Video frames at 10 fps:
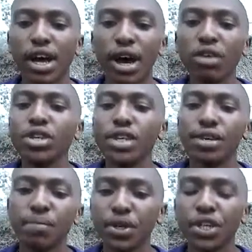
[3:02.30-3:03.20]
how they are
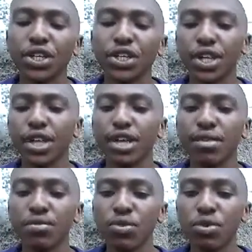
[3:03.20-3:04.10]
purchasing
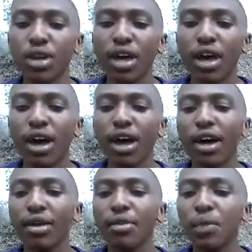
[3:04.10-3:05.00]
them. So
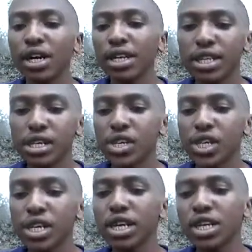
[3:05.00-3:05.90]
marketer is
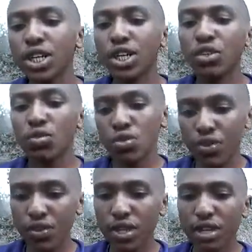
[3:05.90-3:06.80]
there just to
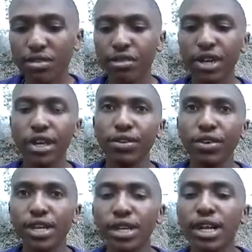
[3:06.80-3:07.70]
consider and value
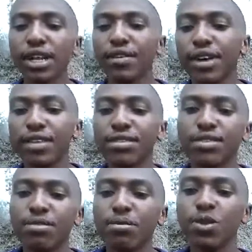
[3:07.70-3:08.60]
and analyze
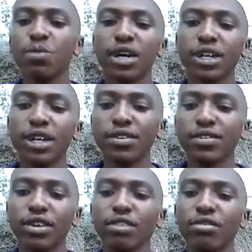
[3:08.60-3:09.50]
the feedback that
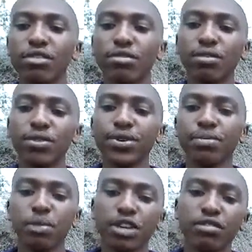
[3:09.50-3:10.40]
is given from those
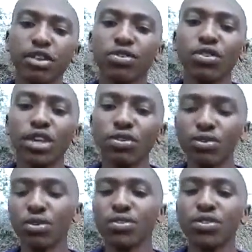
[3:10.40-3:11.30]
behaviors, so that to
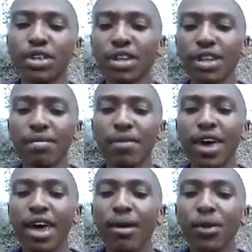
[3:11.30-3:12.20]
consider them
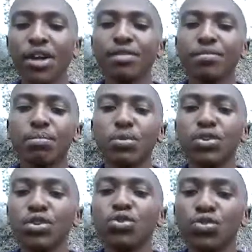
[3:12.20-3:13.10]
when
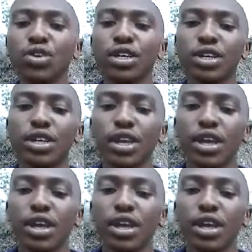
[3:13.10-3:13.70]
producing